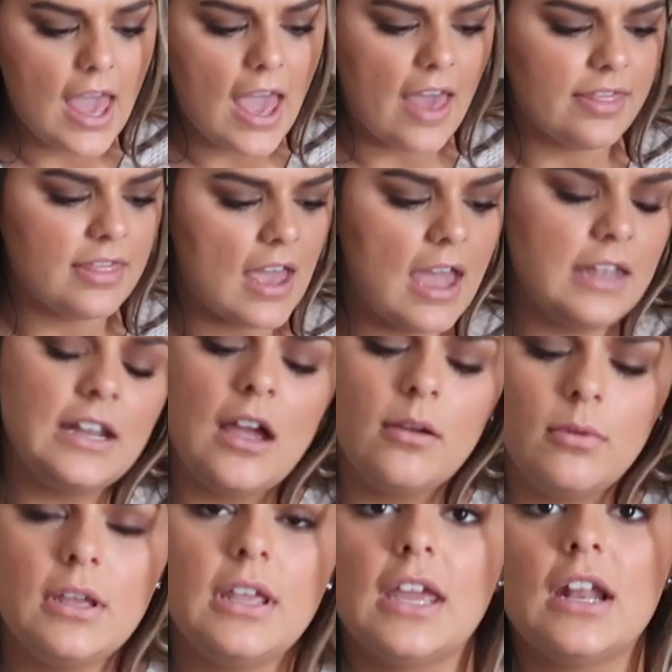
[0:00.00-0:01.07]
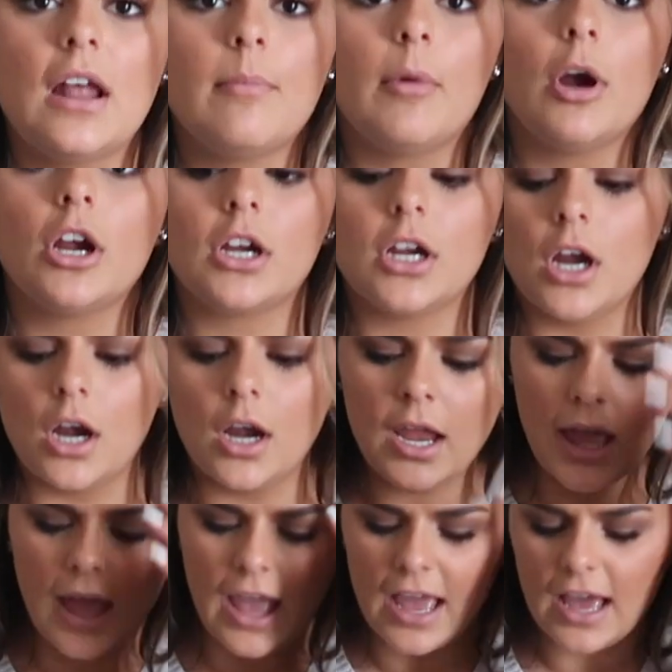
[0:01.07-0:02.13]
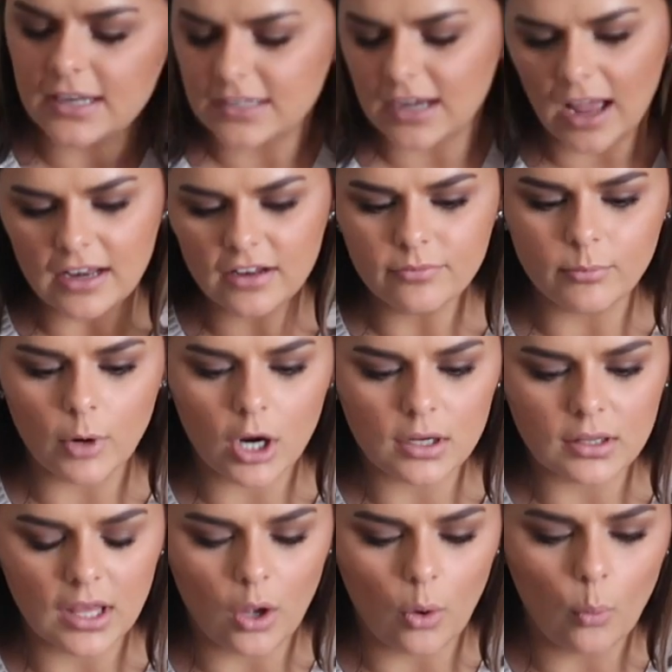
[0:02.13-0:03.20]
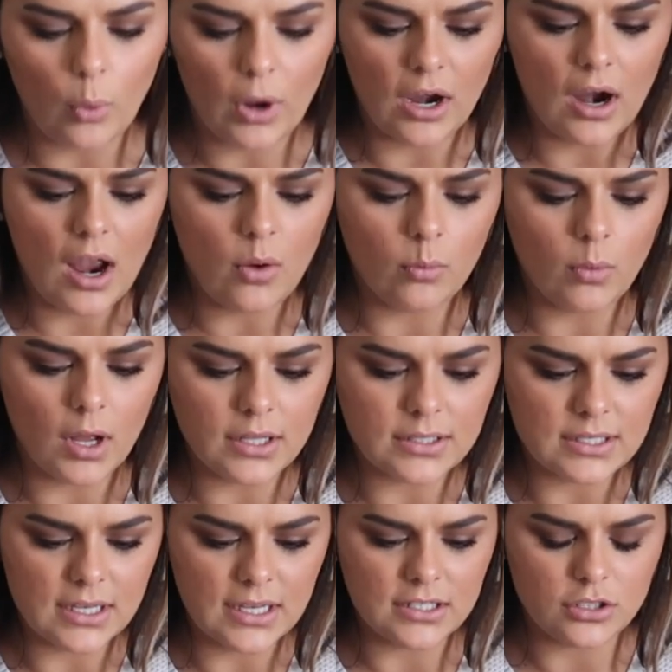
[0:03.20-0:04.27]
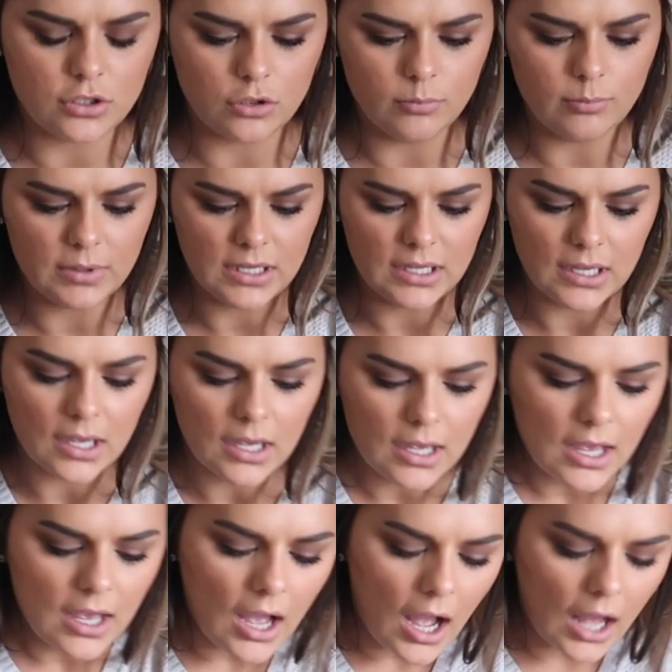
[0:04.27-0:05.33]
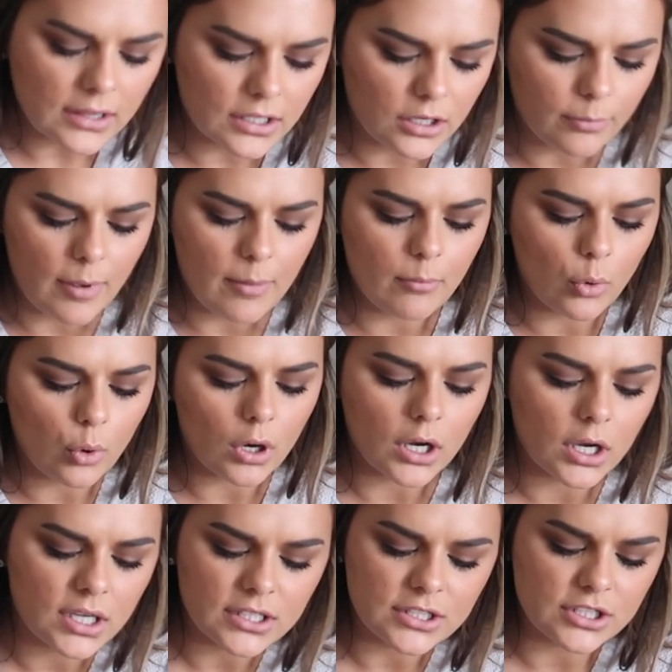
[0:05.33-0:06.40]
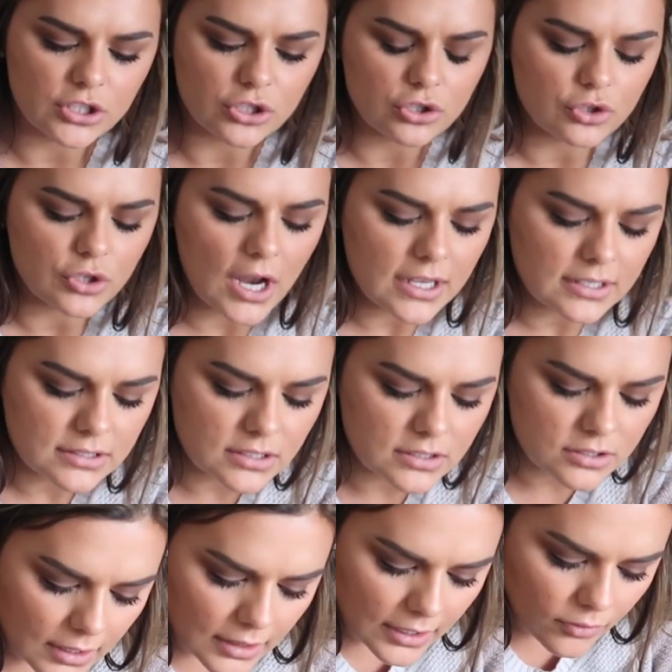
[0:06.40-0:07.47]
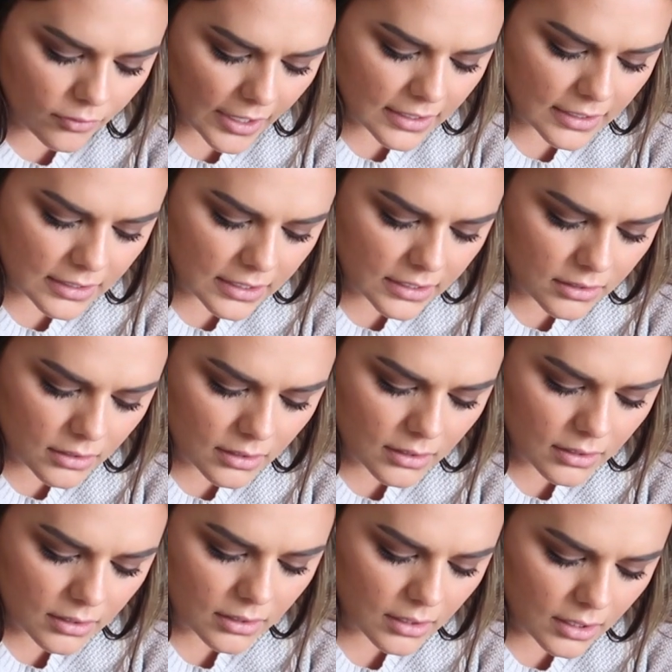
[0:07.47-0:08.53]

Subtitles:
And then I will get a marker and kind of mark where I want it to be a little bit more distressed. It's right in here.